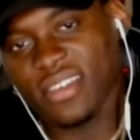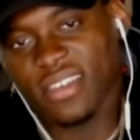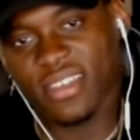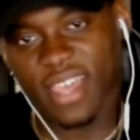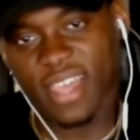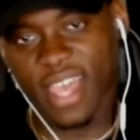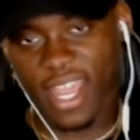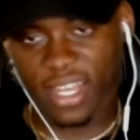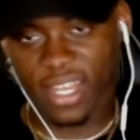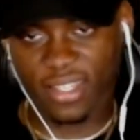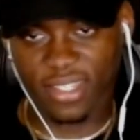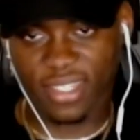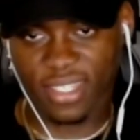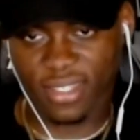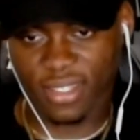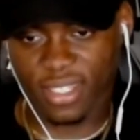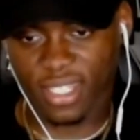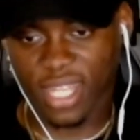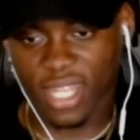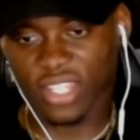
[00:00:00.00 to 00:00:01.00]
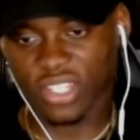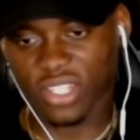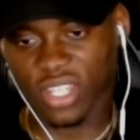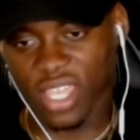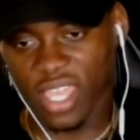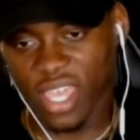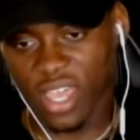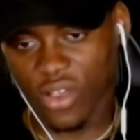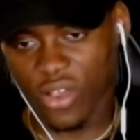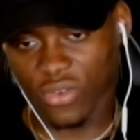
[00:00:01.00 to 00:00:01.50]
and slash the
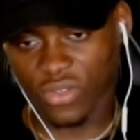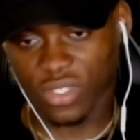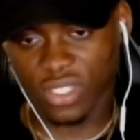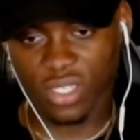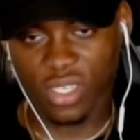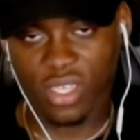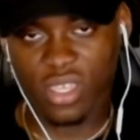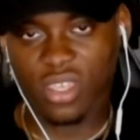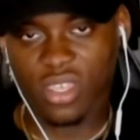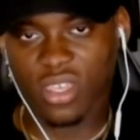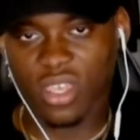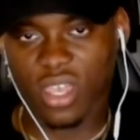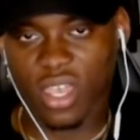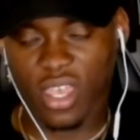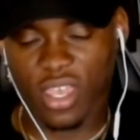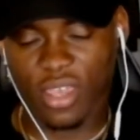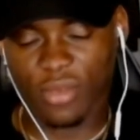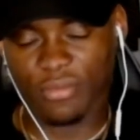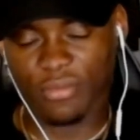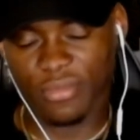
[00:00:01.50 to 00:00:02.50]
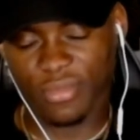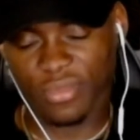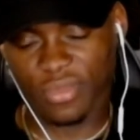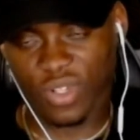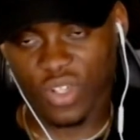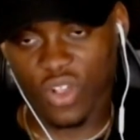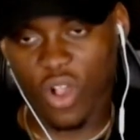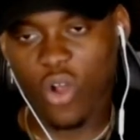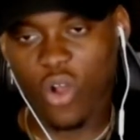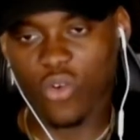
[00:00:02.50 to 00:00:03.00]
girls,
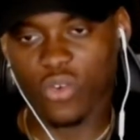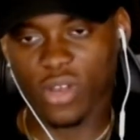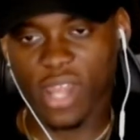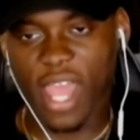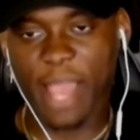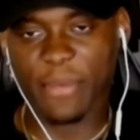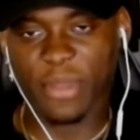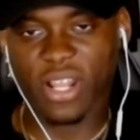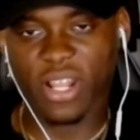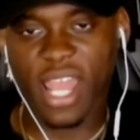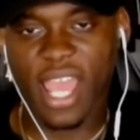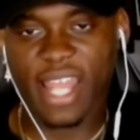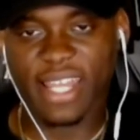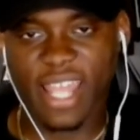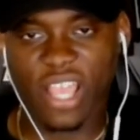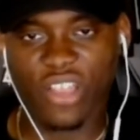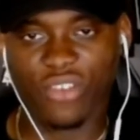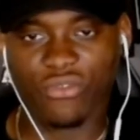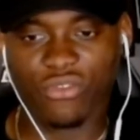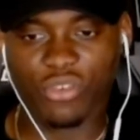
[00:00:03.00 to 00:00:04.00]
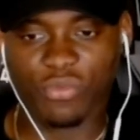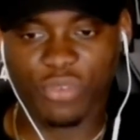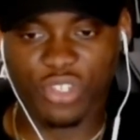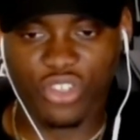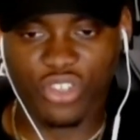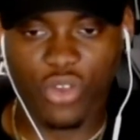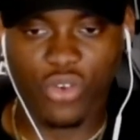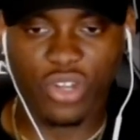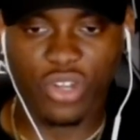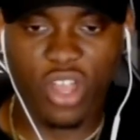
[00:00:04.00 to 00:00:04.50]
cold. Like, I'm glad that group
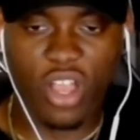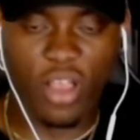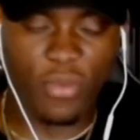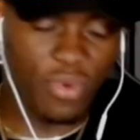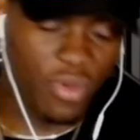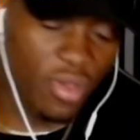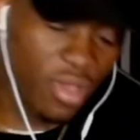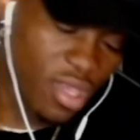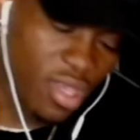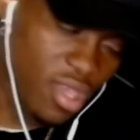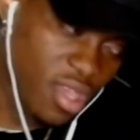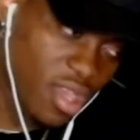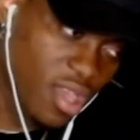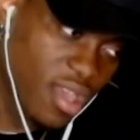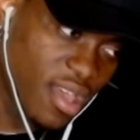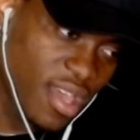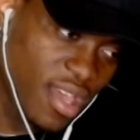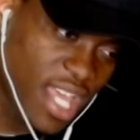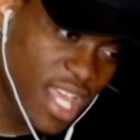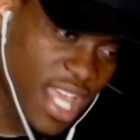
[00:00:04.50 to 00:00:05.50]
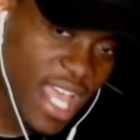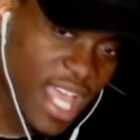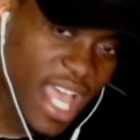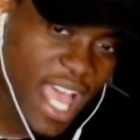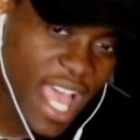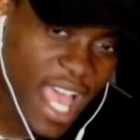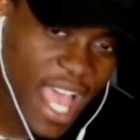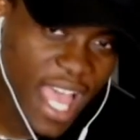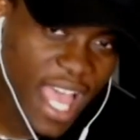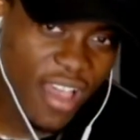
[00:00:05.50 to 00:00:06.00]
showed up,
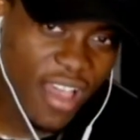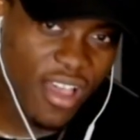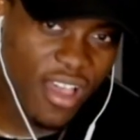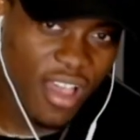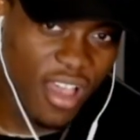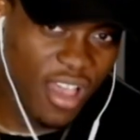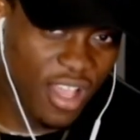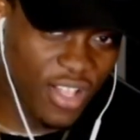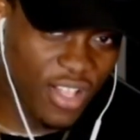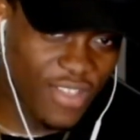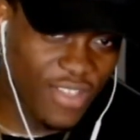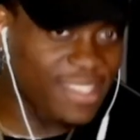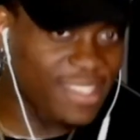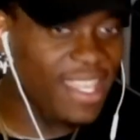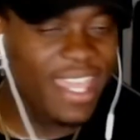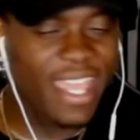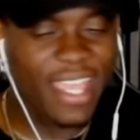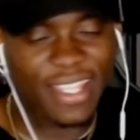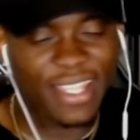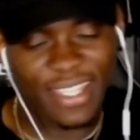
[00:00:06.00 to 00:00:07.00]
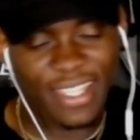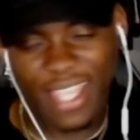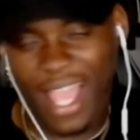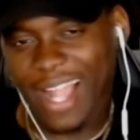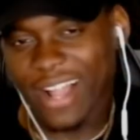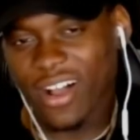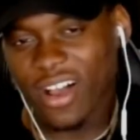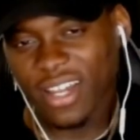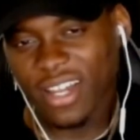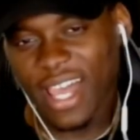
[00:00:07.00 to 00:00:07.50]
because I
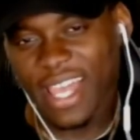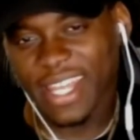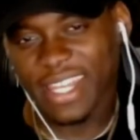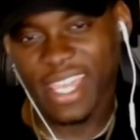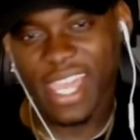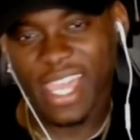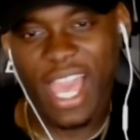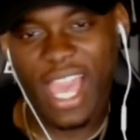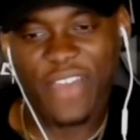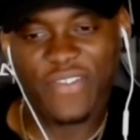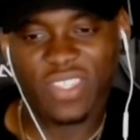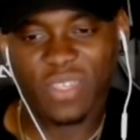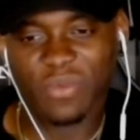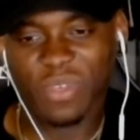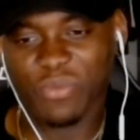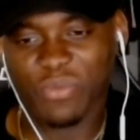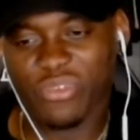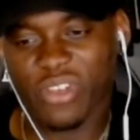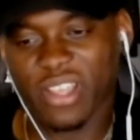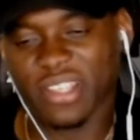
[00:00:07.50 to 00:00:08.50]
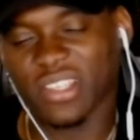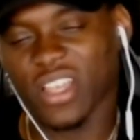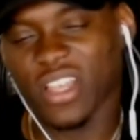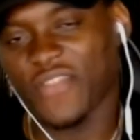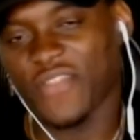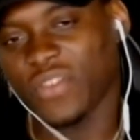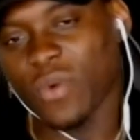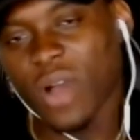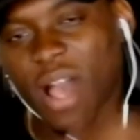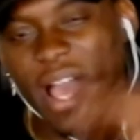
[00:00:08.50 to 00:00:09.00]
can't lie, they have to be pressed
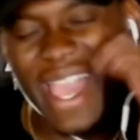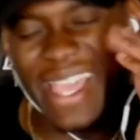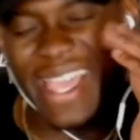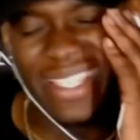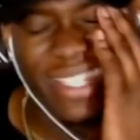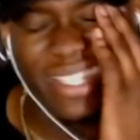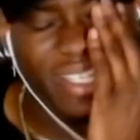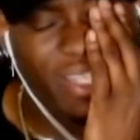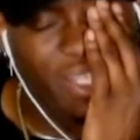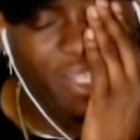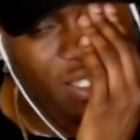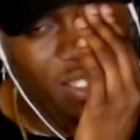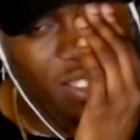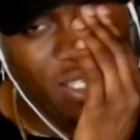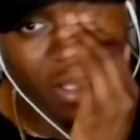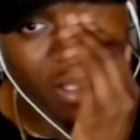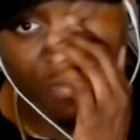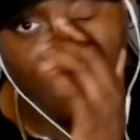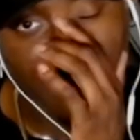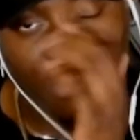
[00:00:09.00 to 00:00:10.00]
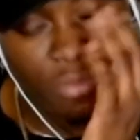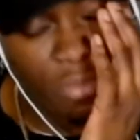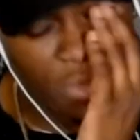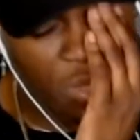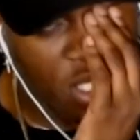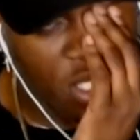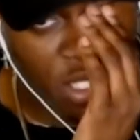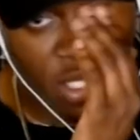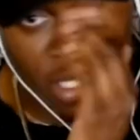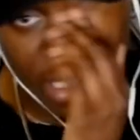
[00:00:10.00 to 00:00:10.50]
after what Aizen did to them
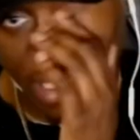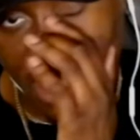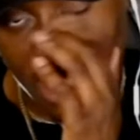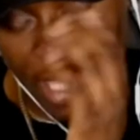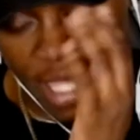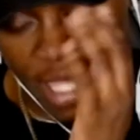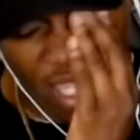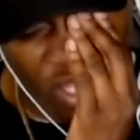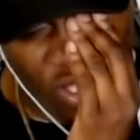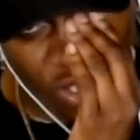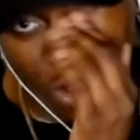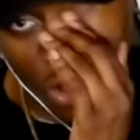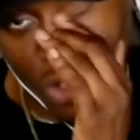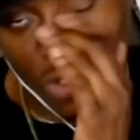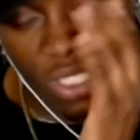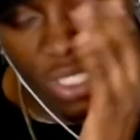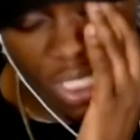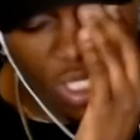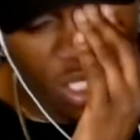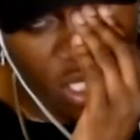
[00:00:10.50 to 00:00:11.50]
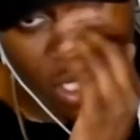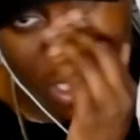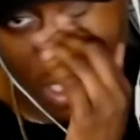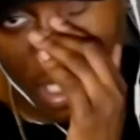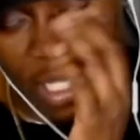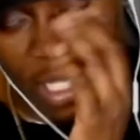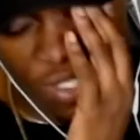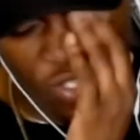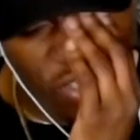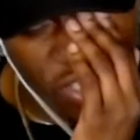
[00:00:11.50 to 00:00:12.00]
and Tozen
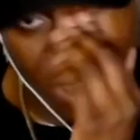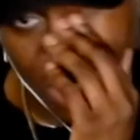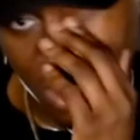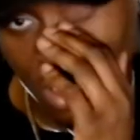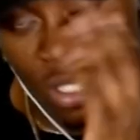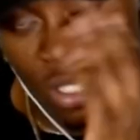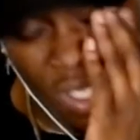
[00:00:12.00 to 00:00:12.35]
and Jin.